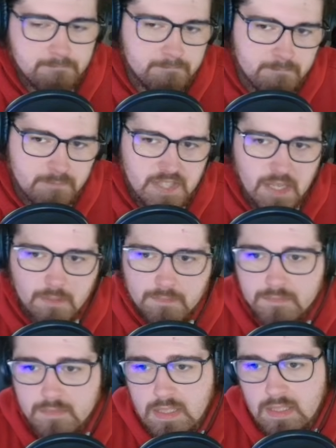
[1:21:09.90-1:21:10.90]
So
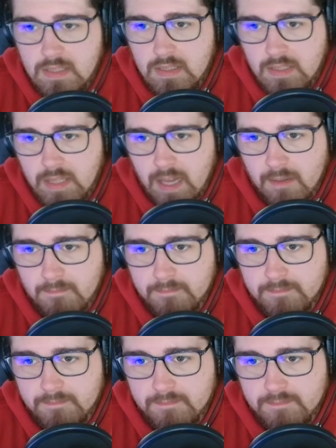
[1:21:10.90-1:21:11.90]
yeah,
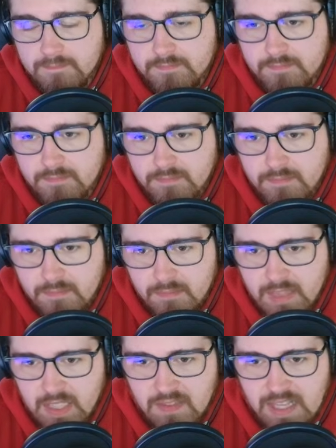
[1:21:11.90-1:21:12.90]

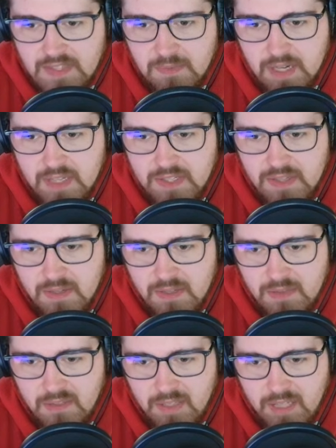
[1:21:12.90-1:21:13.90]
that's when I started
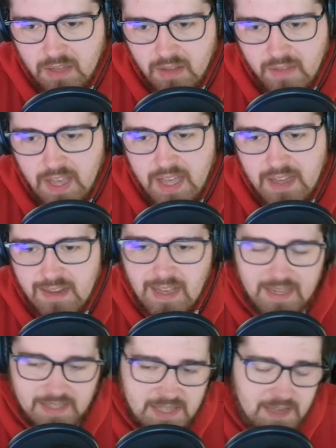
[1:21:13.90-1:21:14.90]
doing like all that and
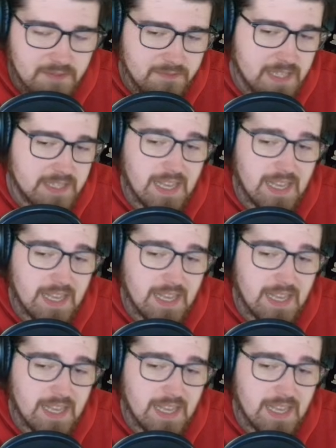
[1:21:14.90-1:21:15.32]
adding sound effects.